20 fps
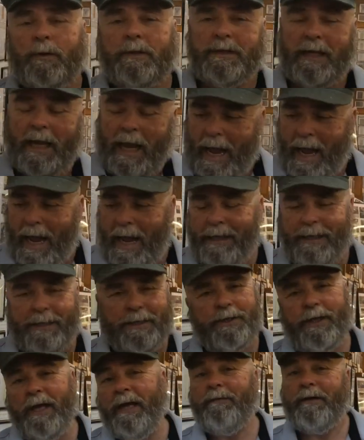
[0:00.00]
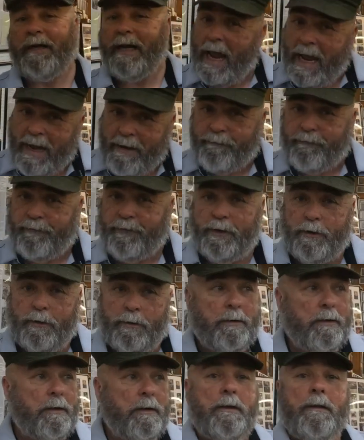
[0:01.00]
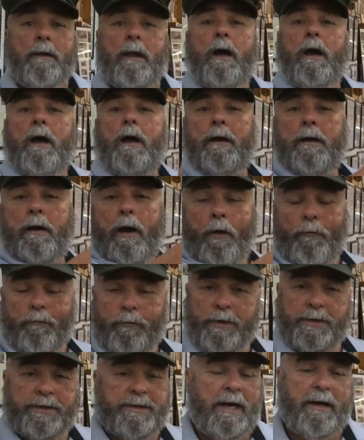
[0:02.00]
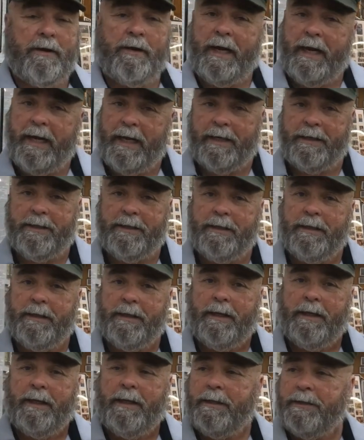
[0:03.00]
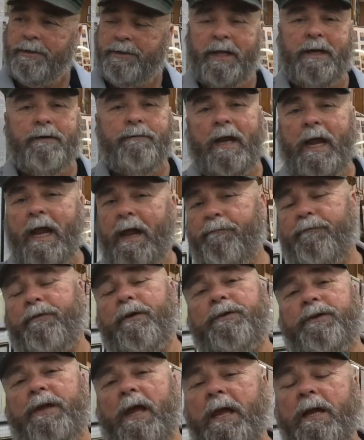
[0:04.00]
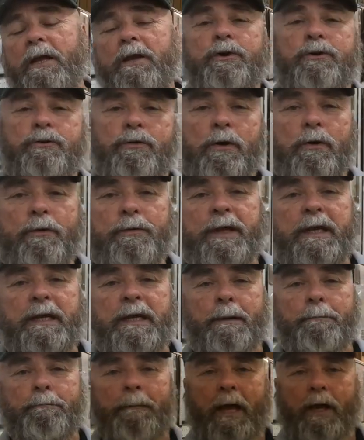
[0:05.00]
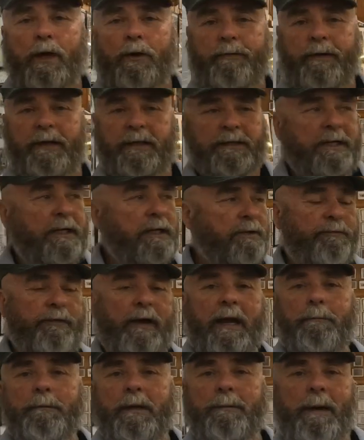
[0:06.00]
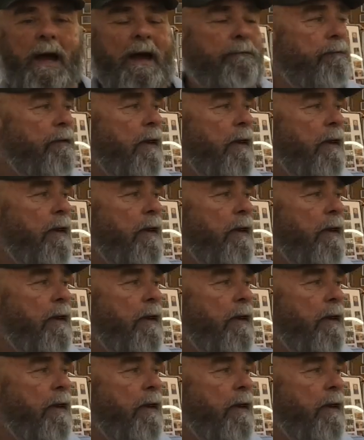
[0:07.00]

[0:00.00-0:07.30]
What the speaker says: was like Stephen Hatfield over at Sarah Ann. Stephen Hatfield, tell you the truth, it didn't matter if it's his family, my